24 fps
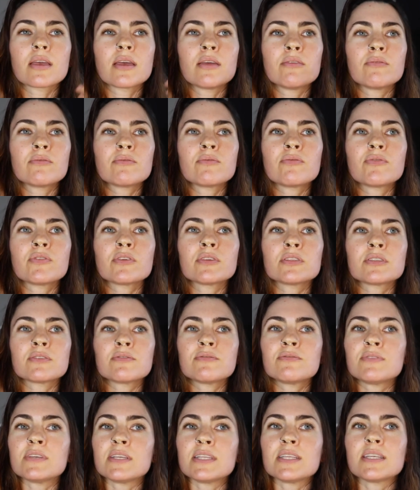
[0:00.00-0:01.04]
and feel
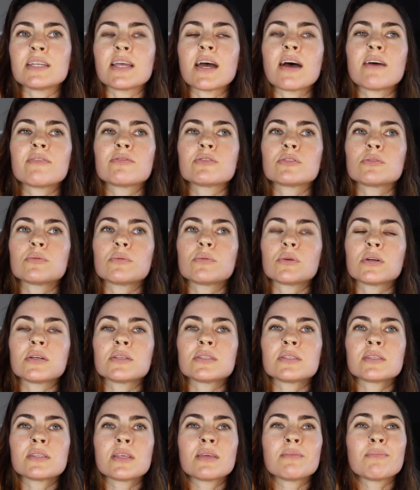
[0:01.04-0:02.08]
defeated afterwards,
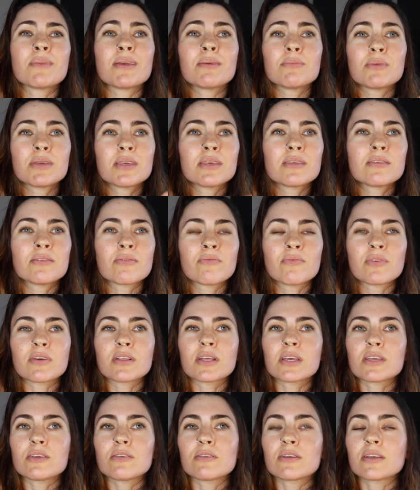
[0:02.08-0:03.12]
and then maybe feel
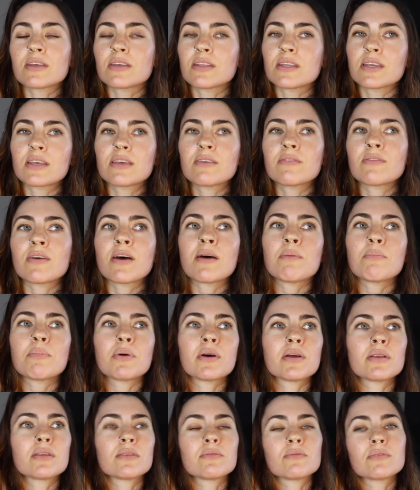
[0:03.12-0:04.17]
like you're gonna give up
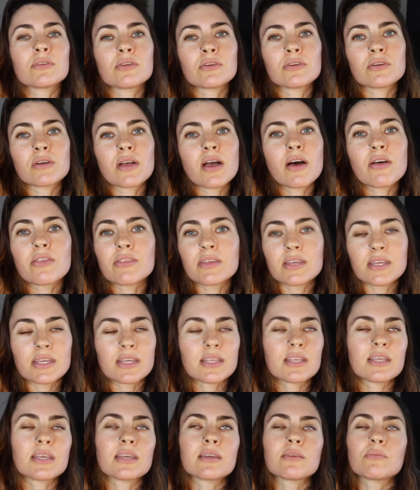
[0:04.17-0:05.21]
on your healthy
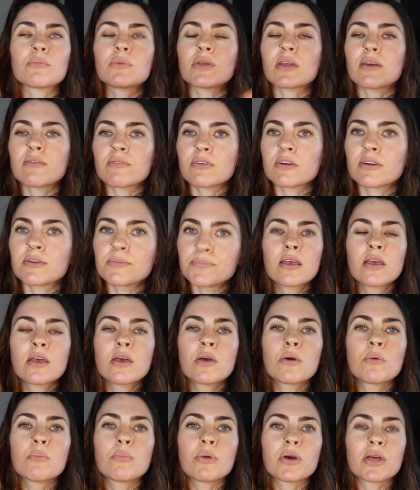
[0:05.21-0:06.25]
eating and whatever.
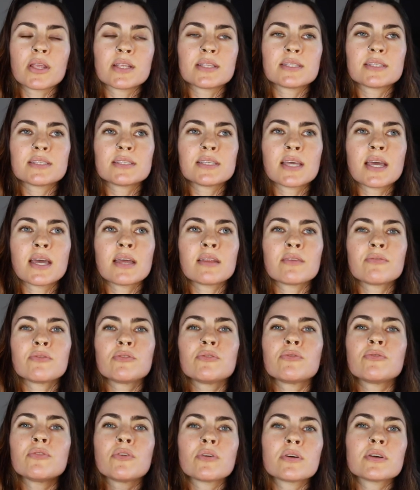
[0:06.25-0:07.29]
But instead, if you
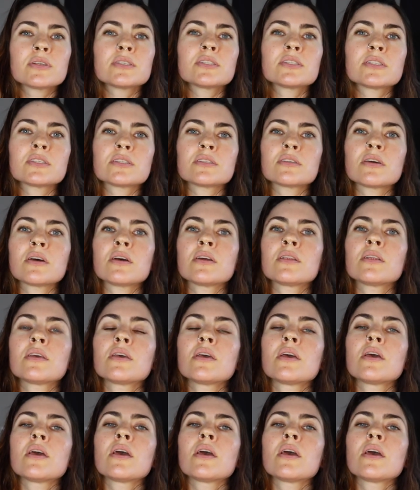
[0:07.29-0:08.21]
focus just on